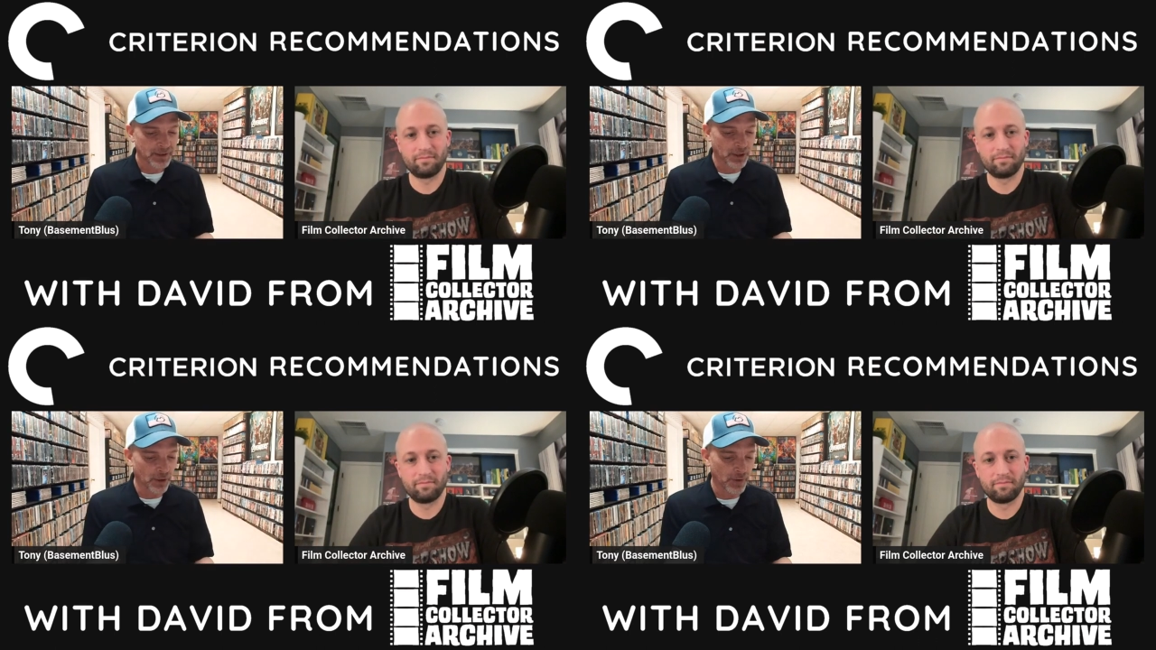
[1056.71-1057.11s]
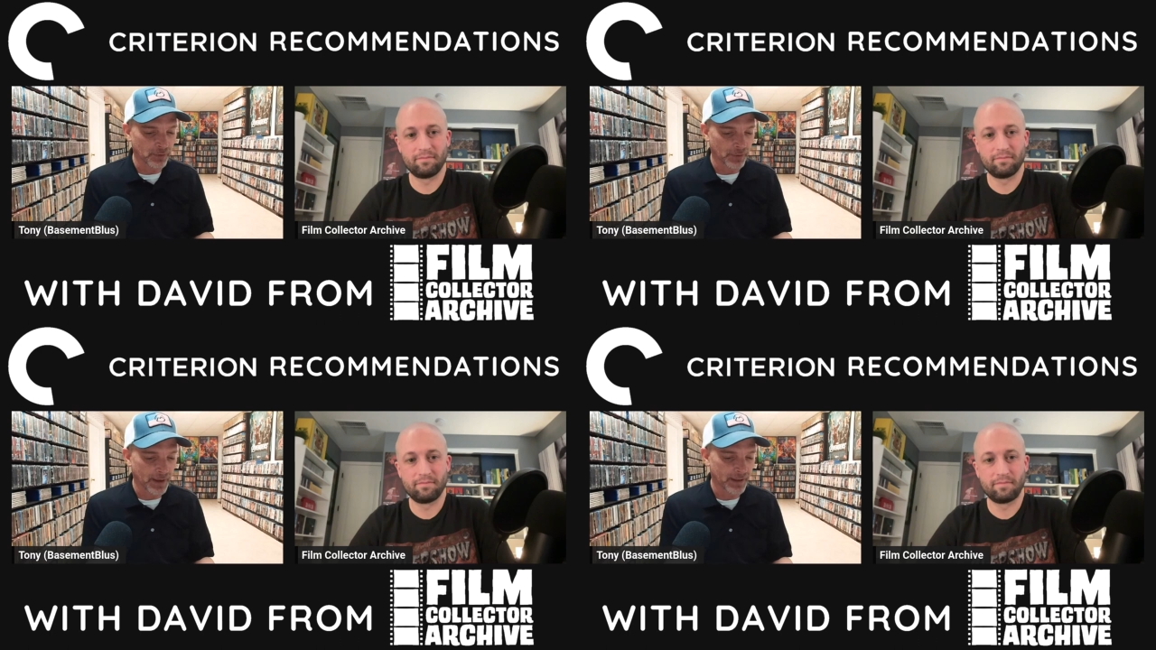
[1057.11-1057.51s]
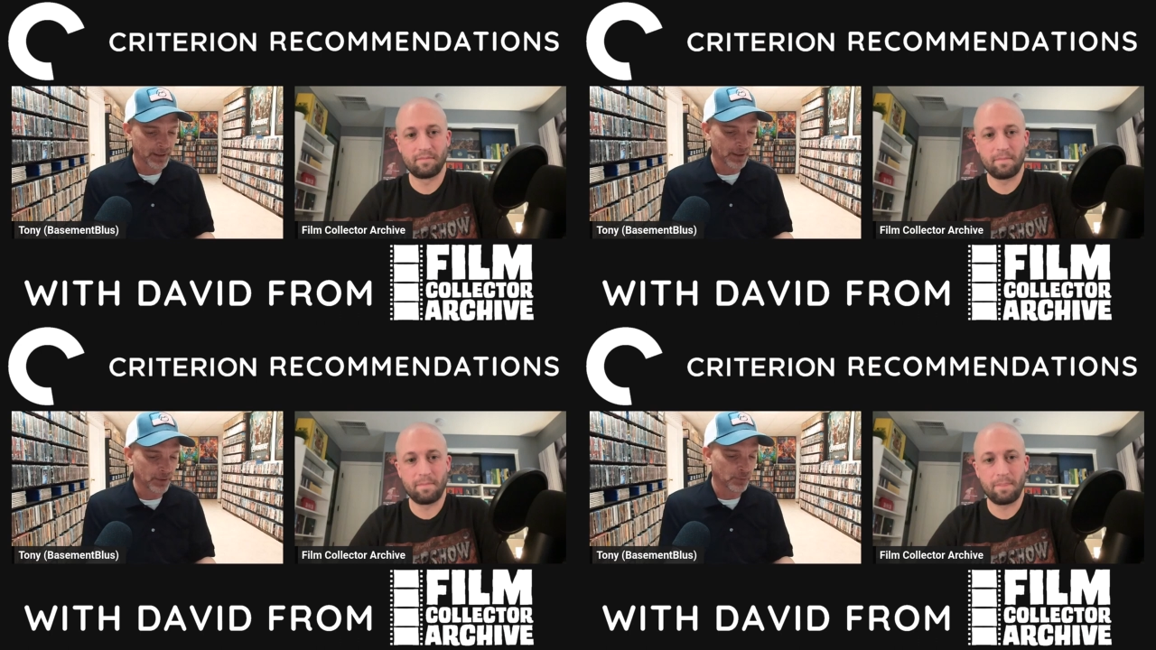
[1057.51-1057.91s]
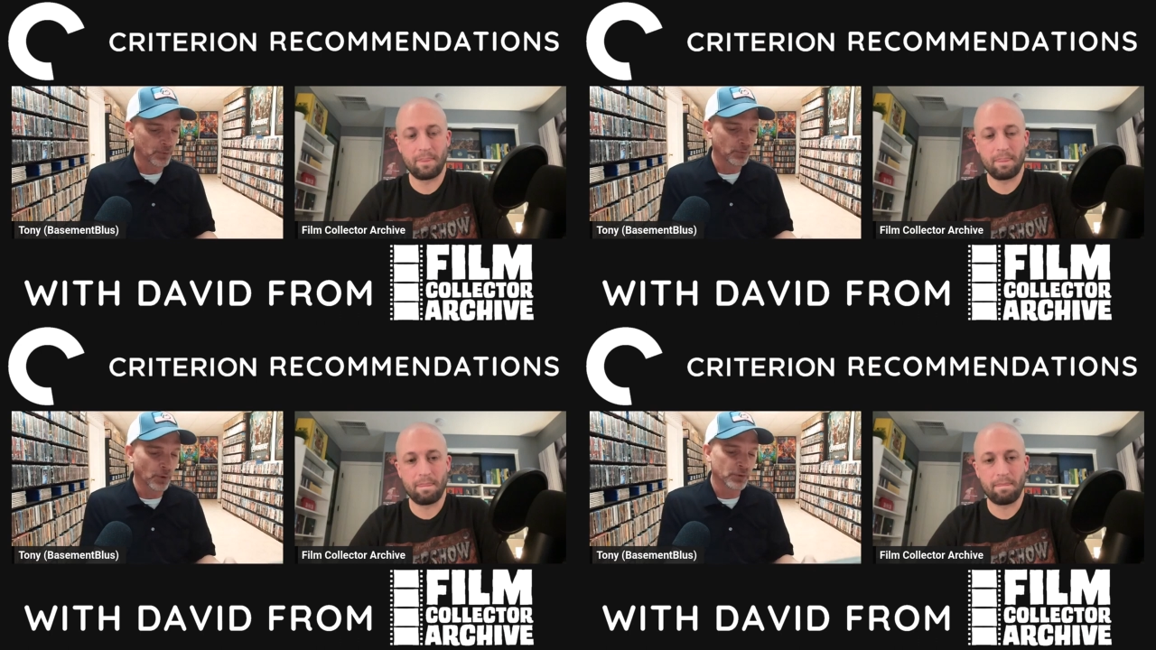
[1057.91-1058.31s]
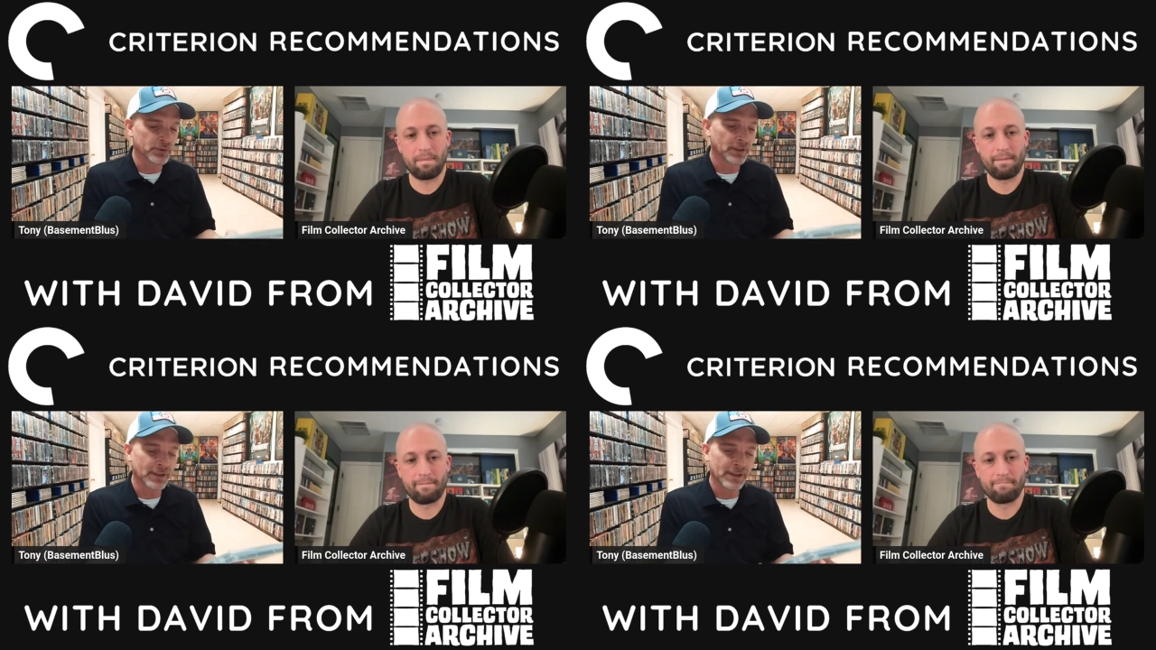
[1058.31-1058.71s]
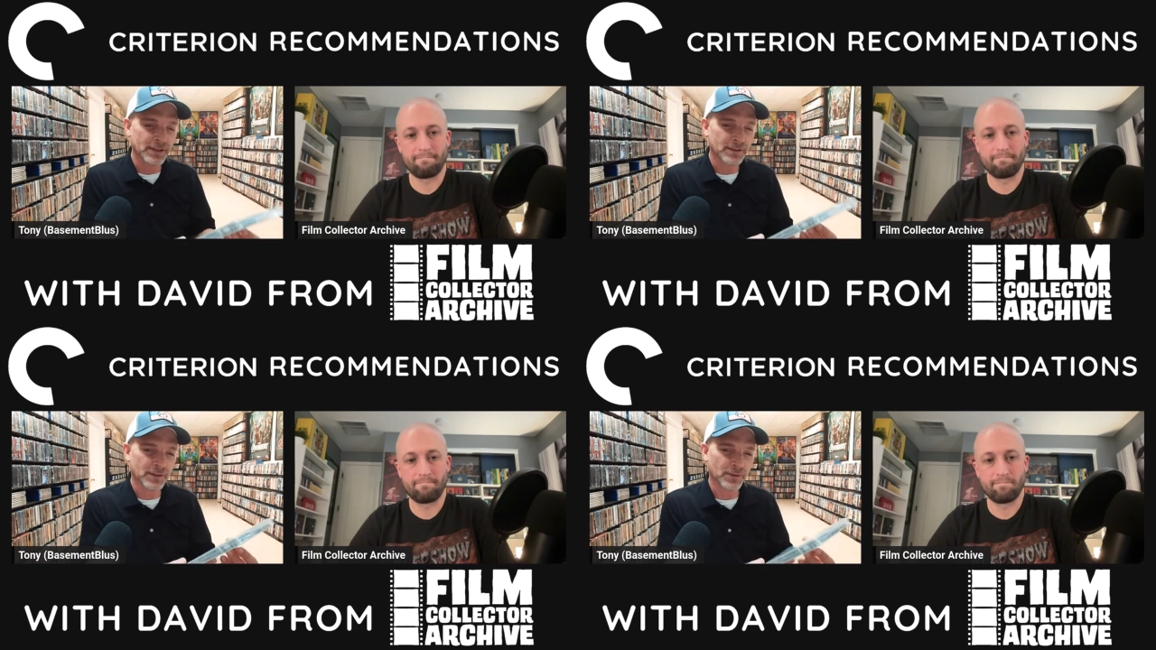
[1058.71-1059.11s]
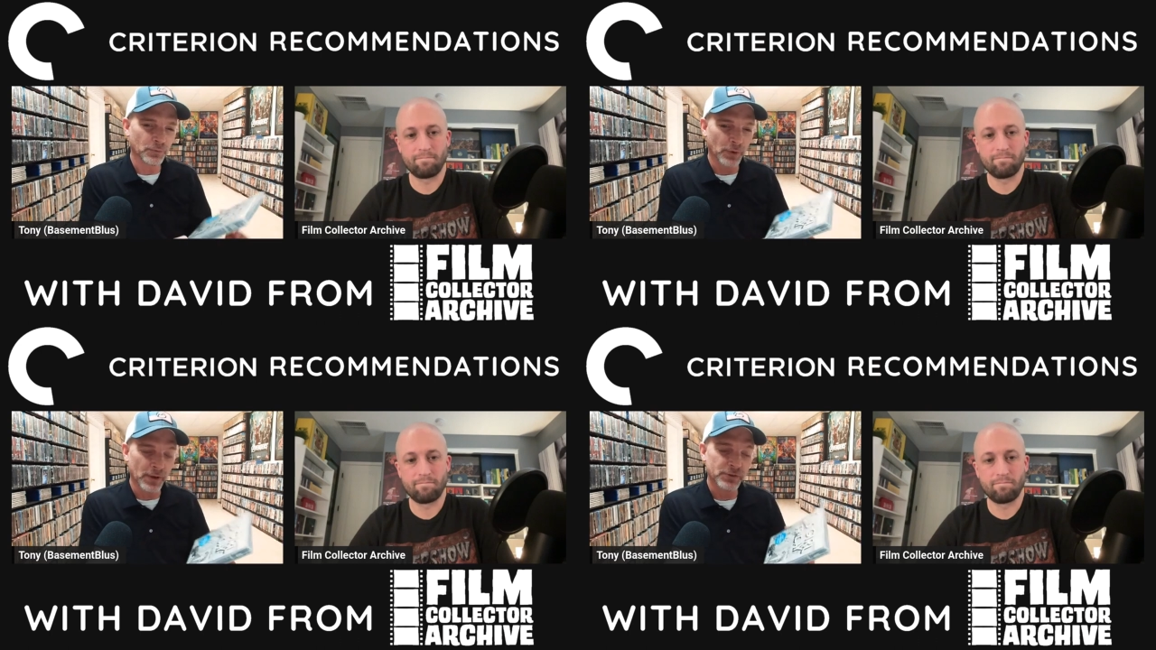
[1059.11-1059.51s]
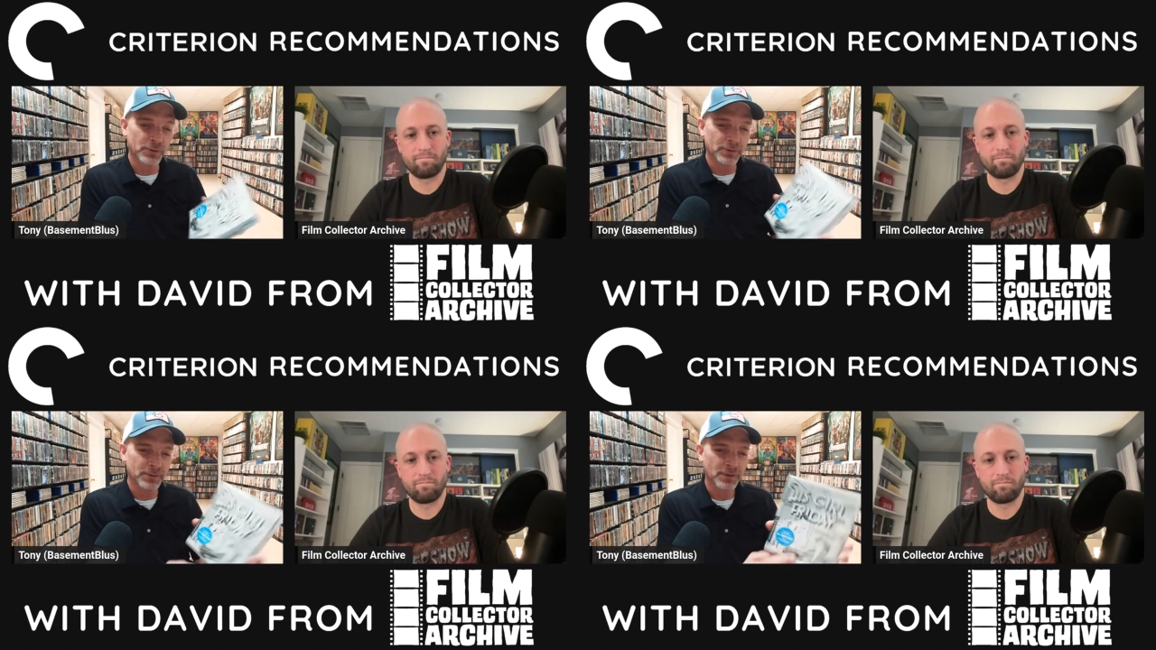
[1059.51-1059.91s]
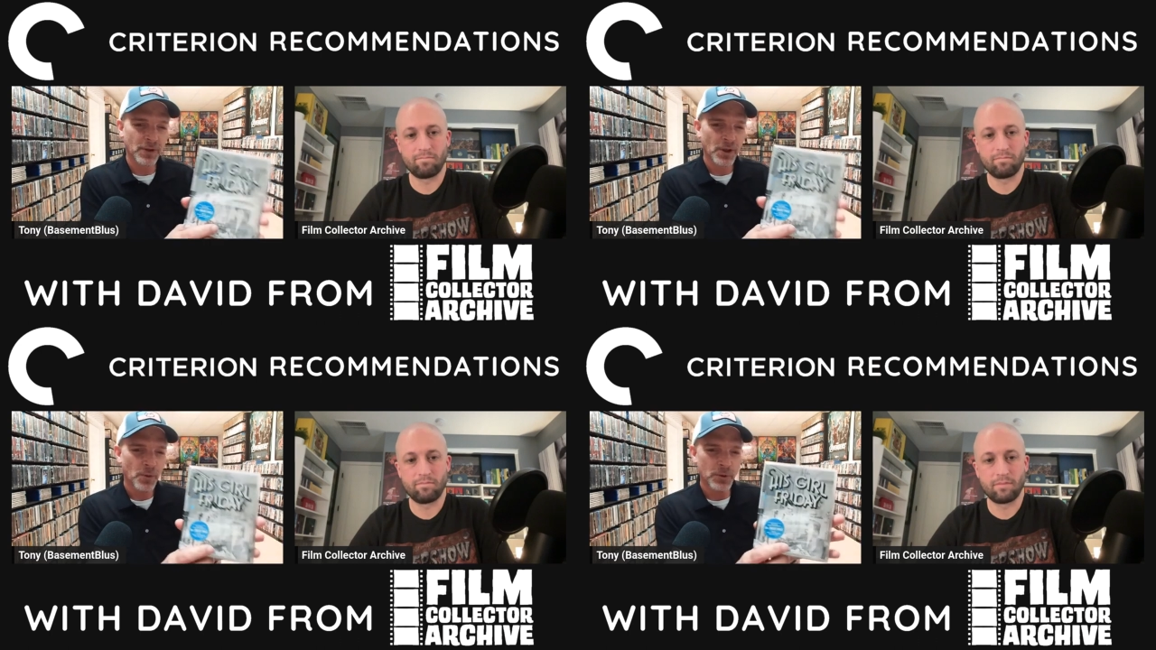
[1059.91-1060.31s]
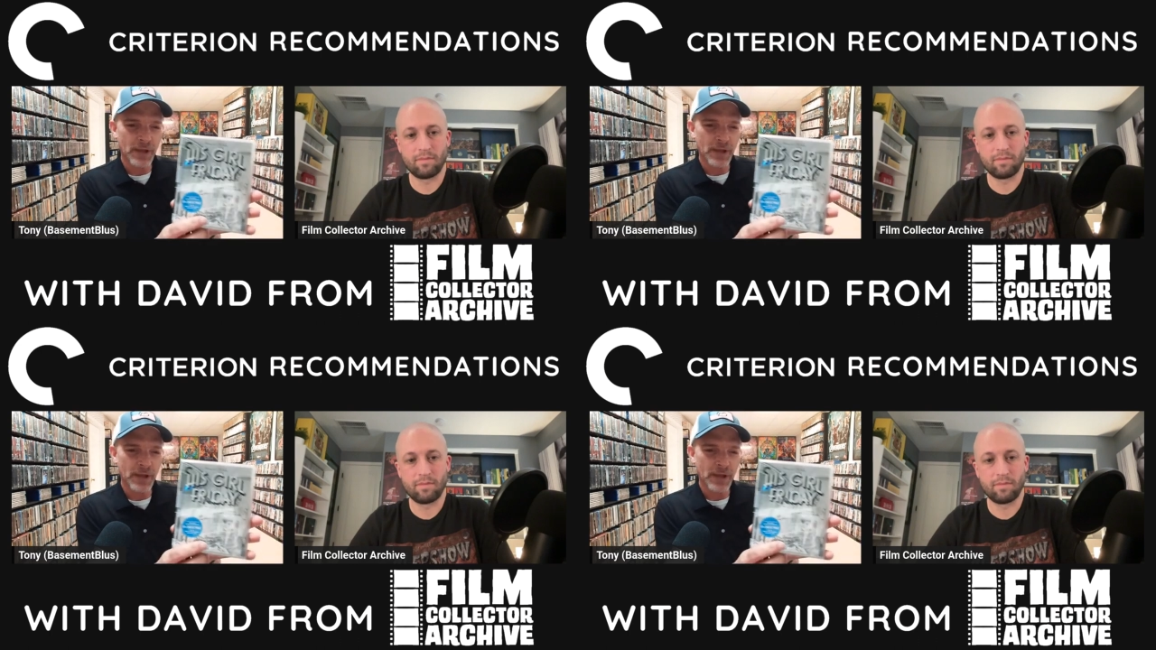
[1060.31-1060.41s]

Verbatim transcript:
Speaker 1: Cary Grant and Rosalind Russell, which